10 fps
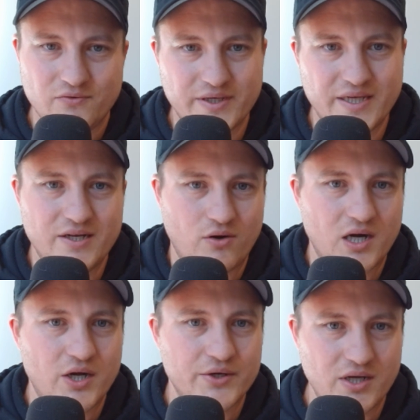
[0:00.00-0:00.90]
get in our
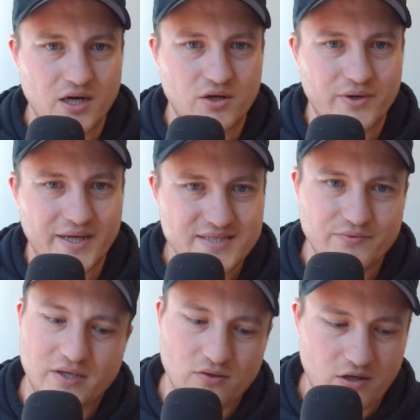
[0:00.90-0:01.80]
own heads and
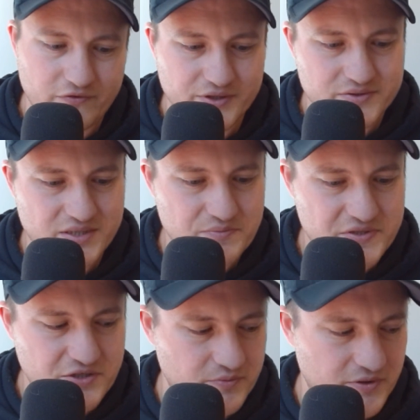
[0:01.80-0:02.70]
we go off and do something
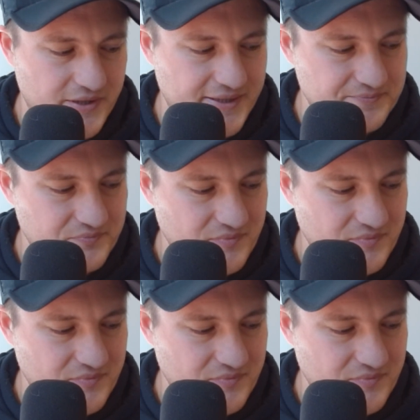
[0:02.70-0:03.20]
stupid. Right.